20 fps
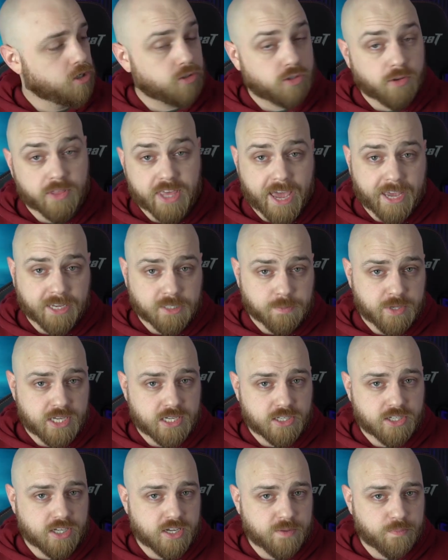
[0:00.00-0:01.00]
So the
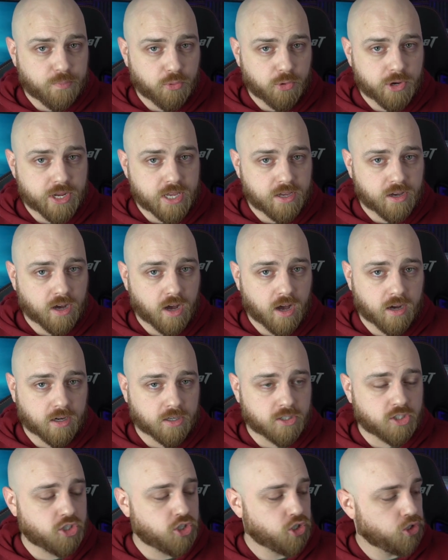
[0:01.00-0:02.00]
XPG
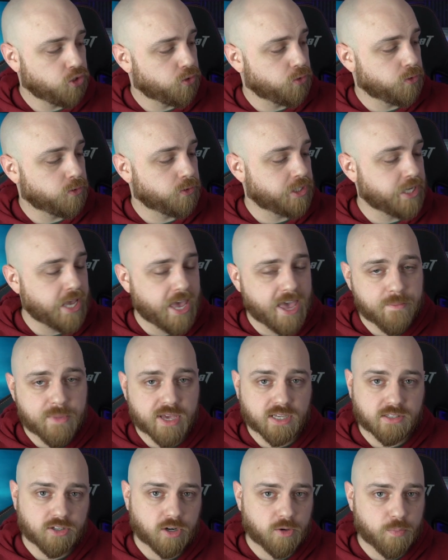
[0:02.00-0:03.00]
Precog 2's
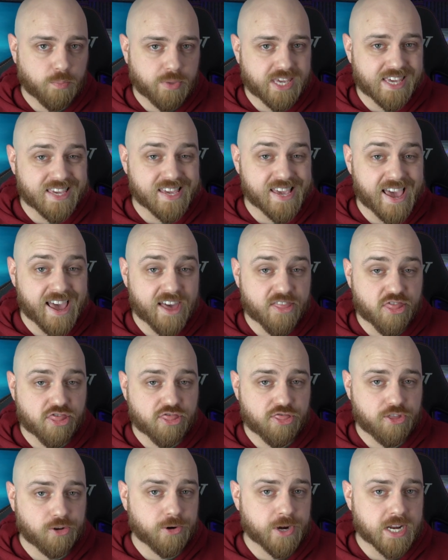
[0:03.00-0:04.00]
MSRP at
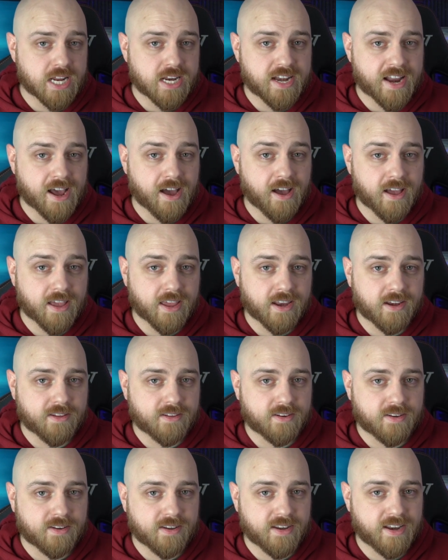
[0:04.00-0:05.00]

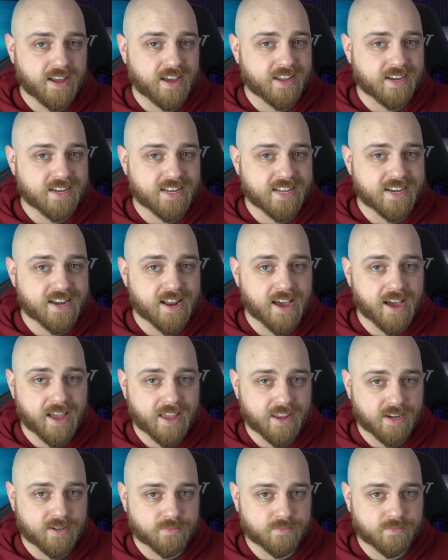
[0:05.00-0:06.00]

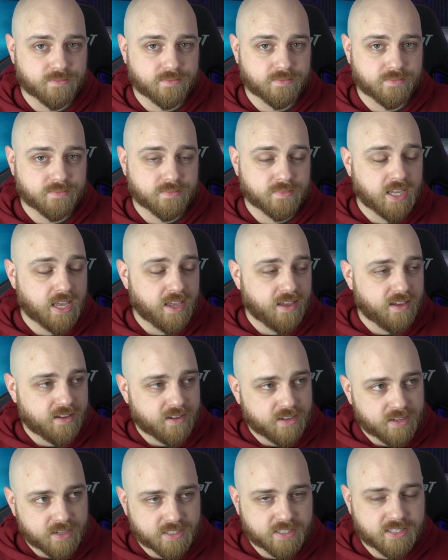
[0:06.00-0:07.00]
$39.99.
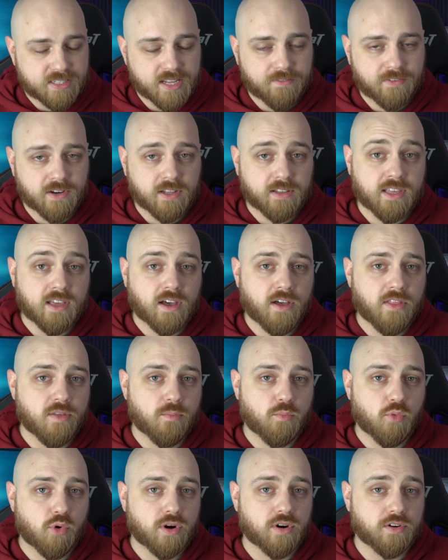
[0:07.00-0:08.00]
It's definitely on the
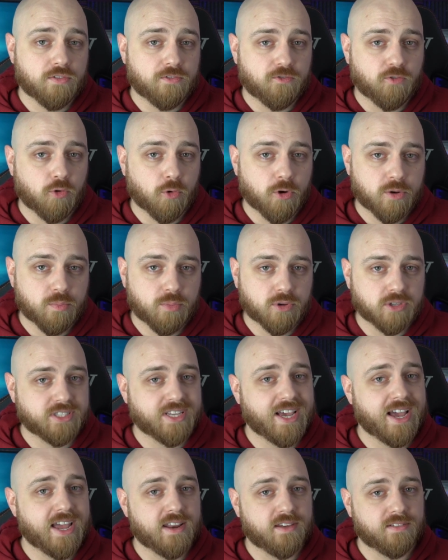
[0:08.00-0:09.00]
more affordable
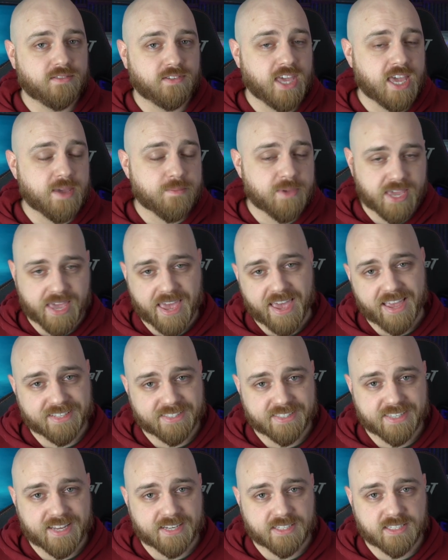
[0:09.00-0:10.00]
side of gaming
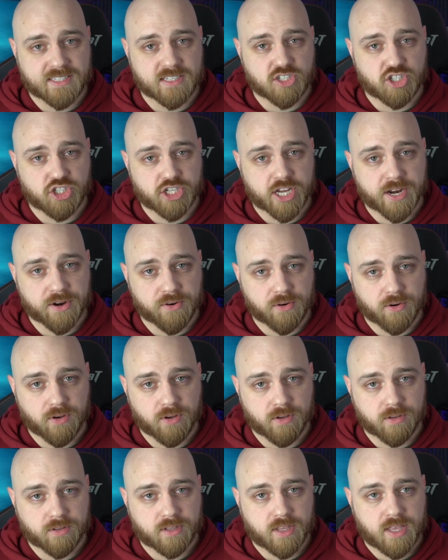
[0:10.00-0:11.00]
headsets in
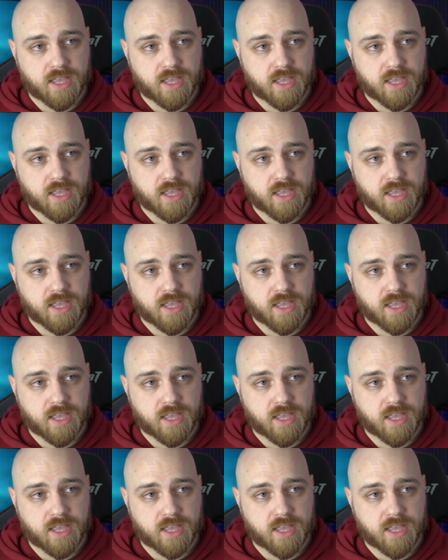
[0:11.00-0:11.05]
general,